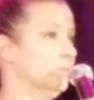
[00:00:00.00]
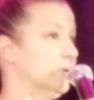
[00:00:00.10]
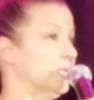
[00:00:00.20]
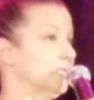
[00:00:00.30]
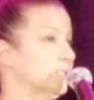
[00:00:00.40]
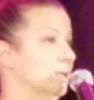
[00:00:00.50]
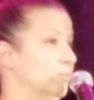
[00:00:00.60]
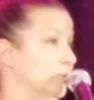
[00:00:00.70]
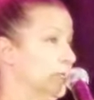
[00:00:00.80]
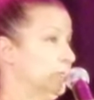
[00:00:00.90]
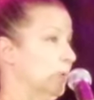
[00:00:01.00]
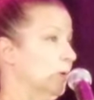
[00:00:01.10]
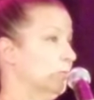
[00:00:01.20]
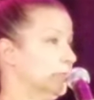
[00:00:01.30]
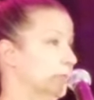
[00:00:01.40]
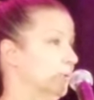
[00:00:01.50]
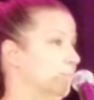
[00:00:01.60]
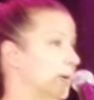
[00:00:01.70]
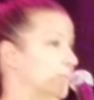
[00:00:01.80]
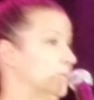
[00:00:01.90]
of projects that bridge both. So we might
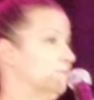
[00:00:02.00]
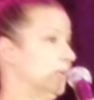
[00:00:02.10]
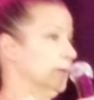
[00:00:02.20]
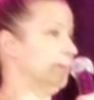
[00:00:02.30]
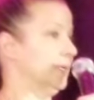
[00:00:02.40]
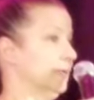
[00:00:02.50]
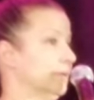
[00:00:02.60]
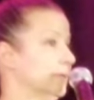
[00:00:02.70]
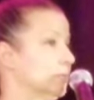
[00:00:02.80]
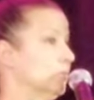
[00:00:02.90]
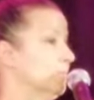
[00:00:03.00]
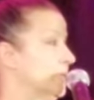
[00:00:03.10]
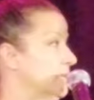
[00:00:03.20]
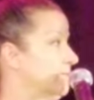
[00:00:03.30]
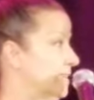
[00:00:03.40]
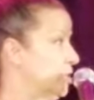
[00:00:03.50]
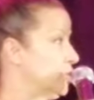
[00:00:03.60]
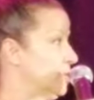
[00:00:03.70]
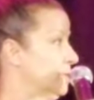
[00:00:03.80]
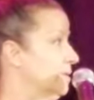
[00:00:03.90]
be developing a scripted
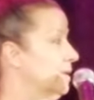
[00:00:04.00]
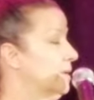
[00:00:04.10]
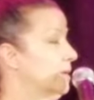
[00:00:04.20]
feature